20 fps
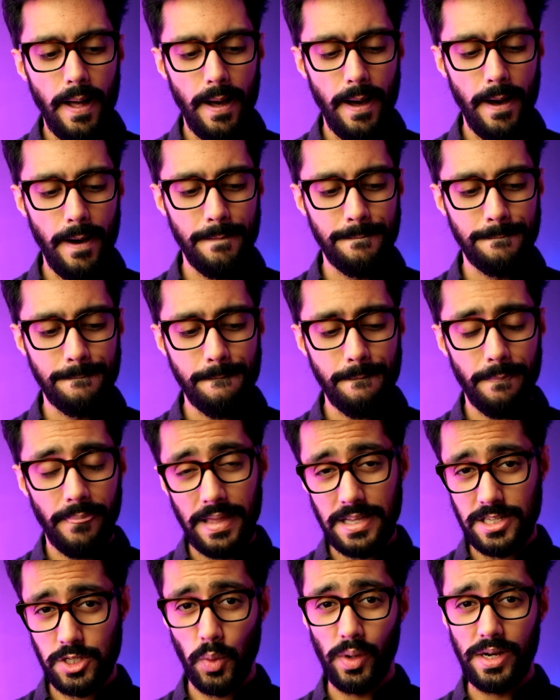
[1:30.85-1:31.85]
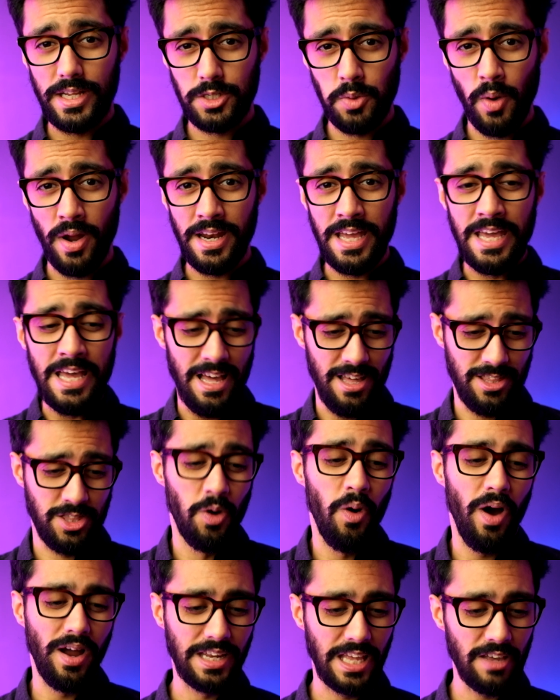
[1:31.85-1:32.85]
um, it's 2020, I
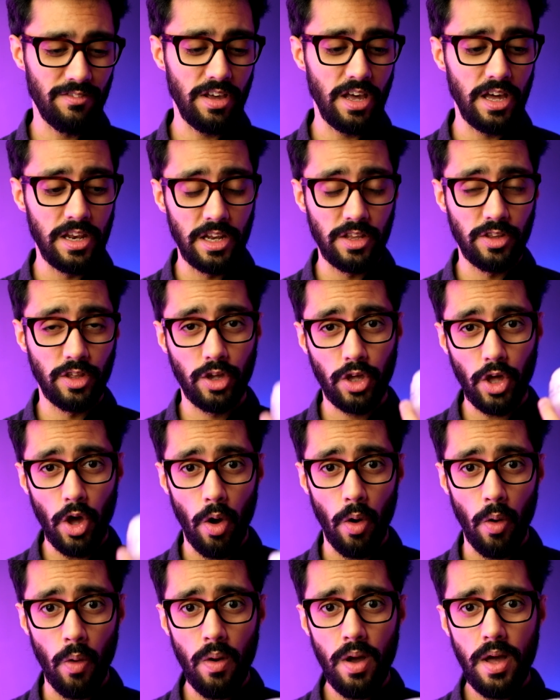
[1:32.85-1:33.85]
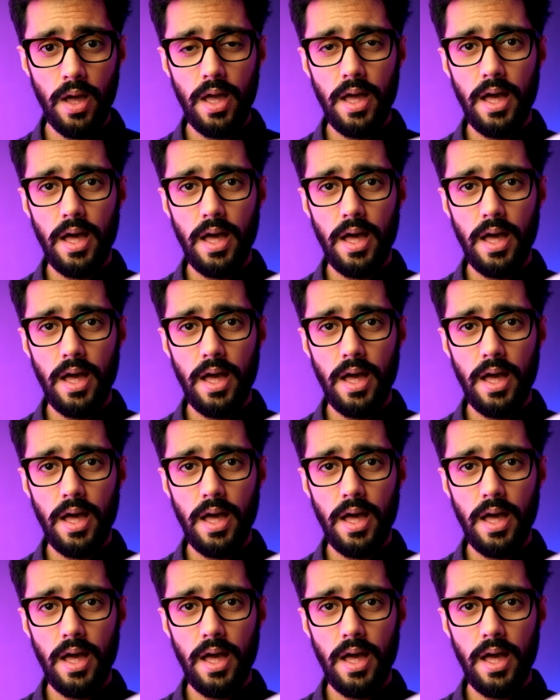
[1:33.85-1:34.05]
thought I'd give it another go.